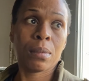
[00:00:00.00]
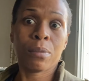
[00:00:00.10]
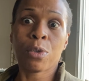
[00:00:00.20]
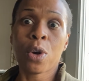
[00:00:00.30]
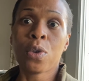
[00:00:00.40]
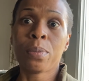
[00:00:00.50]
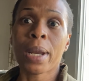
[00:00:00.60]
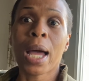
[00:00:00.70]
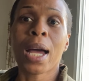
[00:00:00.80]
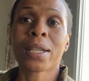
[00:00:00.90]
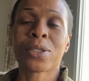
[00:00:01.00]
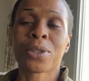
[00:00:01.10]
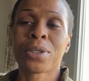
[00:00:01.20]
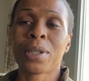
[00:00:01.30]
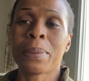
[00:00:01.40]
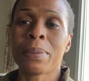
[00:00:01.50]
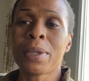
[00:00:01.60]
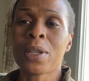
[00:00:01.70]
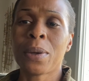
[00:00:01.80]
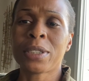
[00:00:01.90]
roadblocks or some,
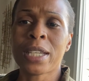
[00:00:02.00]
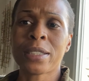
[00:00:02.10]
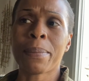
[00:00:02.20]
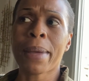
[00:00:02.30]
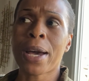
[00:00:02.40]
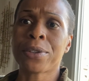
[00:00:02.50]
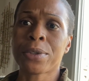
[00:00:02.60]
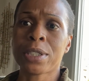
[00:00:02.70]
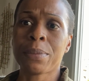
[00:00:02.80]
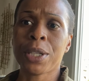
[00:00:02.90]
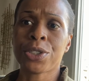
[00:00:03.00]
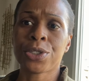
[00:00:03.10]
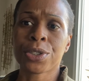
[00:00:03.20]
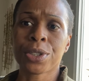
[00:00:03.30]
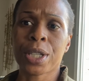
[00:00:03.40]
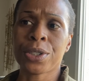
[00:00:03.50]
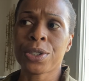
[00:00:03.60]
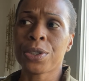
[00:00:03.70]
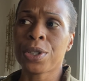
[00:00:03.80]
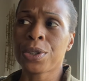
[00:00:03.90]
you know, set some boundaries to make sure that,
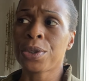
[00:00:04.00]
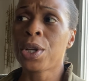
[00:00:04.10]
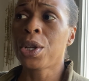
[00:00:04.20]
you know,